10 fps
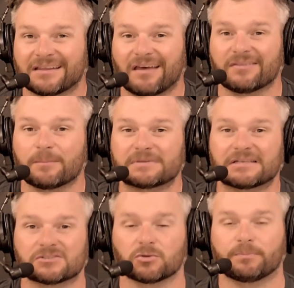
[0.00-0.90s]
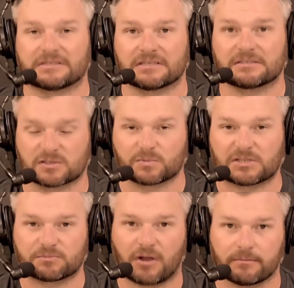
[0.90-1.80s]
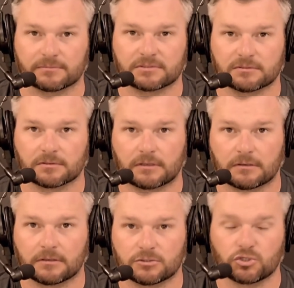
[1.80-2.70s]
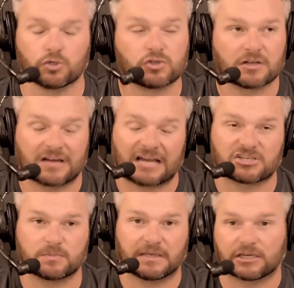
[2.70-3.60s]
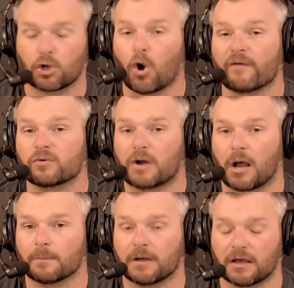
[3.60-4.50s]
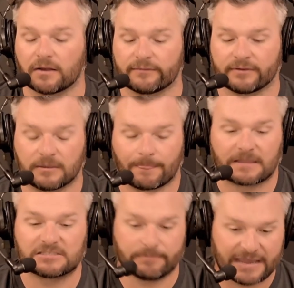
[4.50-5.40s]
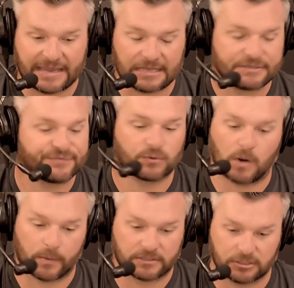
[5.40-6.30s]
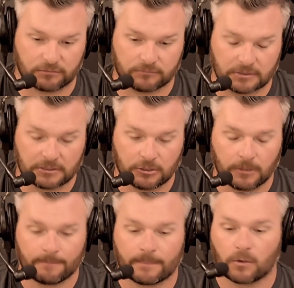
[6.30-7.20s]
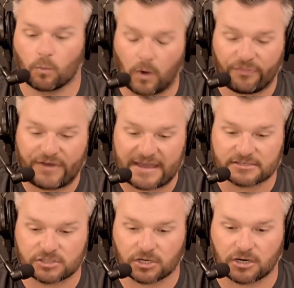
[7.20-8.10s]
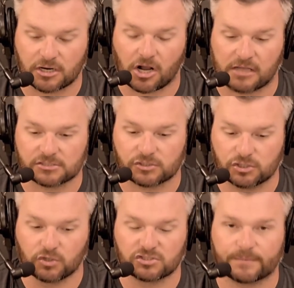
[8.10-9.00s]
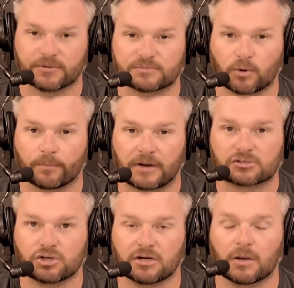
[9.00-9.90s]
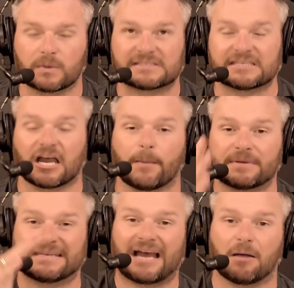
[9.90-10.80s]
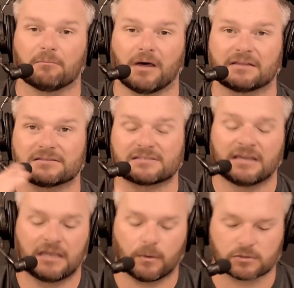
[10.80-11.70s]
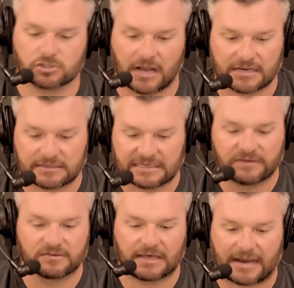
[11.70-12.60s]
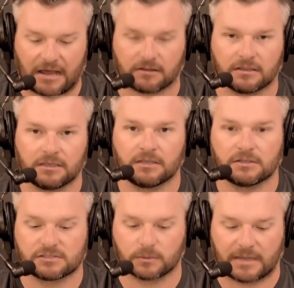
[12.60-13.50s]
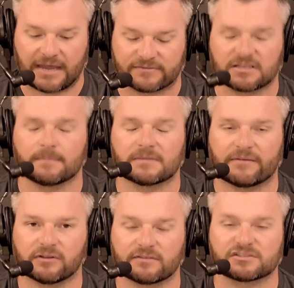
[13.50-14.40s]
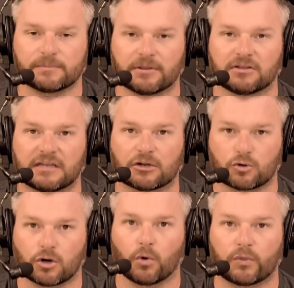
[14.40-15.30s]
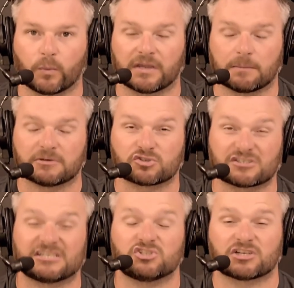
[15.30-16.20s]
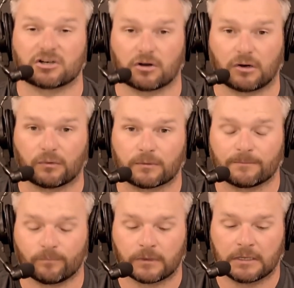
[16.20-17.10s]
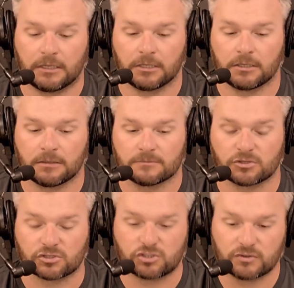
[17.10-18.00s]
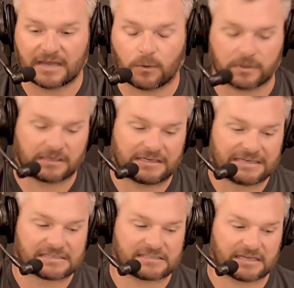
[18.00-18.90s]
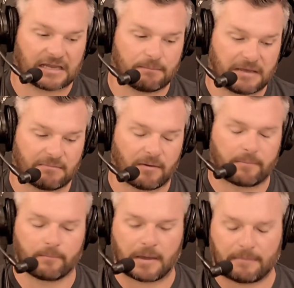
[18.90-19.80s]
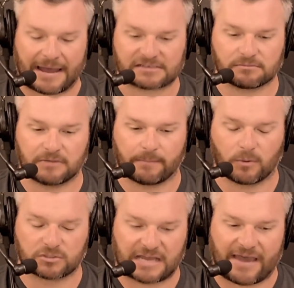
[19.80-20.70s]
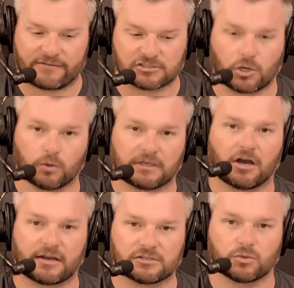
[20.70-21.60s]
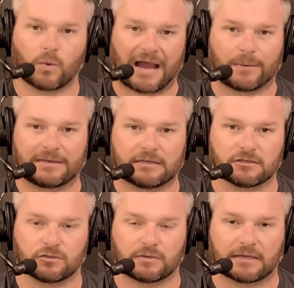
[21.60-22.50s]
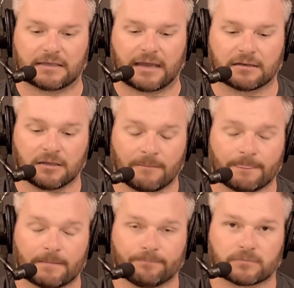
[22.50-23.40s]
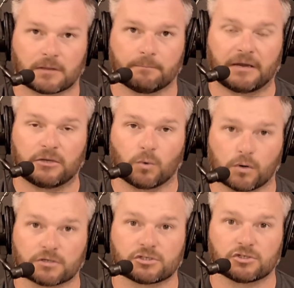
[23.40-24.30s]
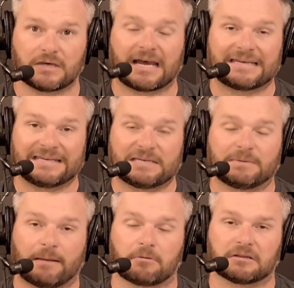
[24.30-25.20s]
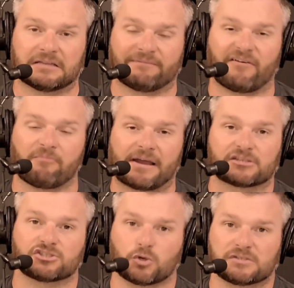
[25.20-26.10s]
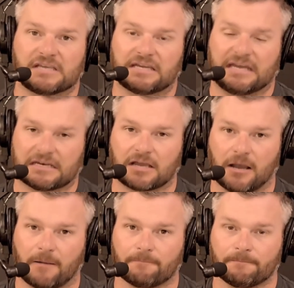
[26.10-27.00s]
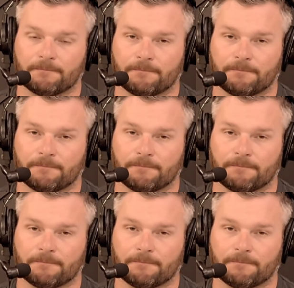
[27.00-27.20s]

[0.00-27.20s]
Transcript: and then potential business expense problems due to there not just being an overwhelm of demand for what we do. What that in turn causes you to do is it puts more pressure and we see up and down months, and we're trying to even that out so that we have some level of stability and growth and we can be strategic in our growth. So to do that, we need to set a minimum and maximum number, which I haven't totally gone into why we need to do that yet. But in order to do that, I need to be able to live off my associate income,